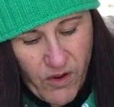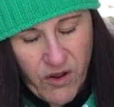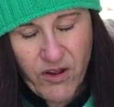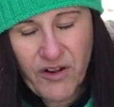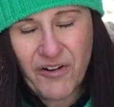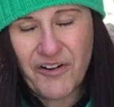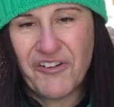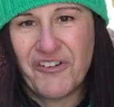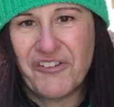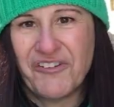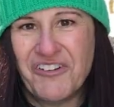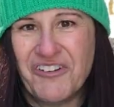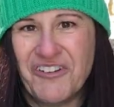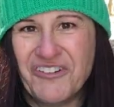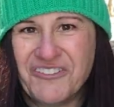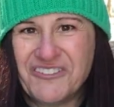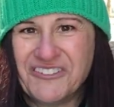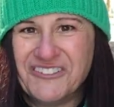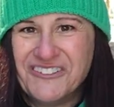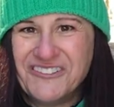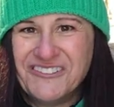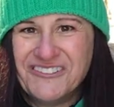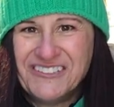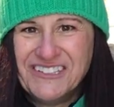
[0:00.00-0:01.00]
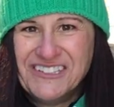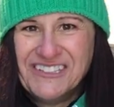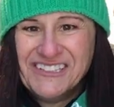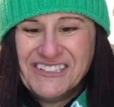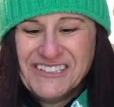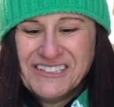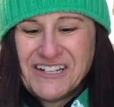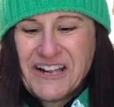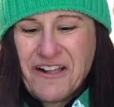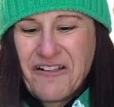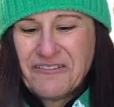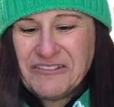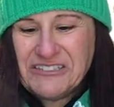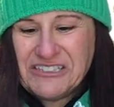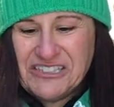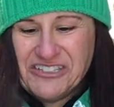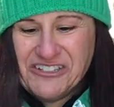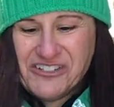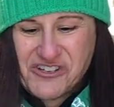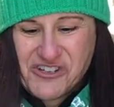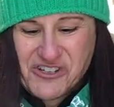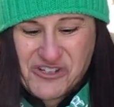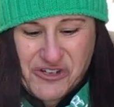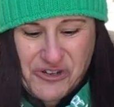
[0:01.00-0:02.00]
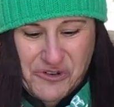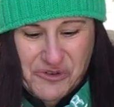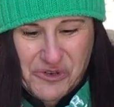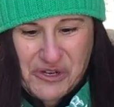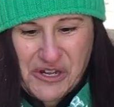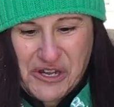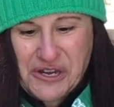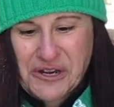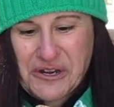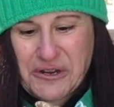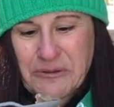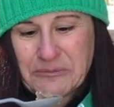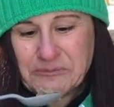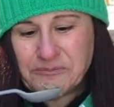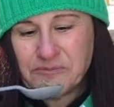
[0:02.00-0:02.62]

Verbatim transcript: Oh, that's so good.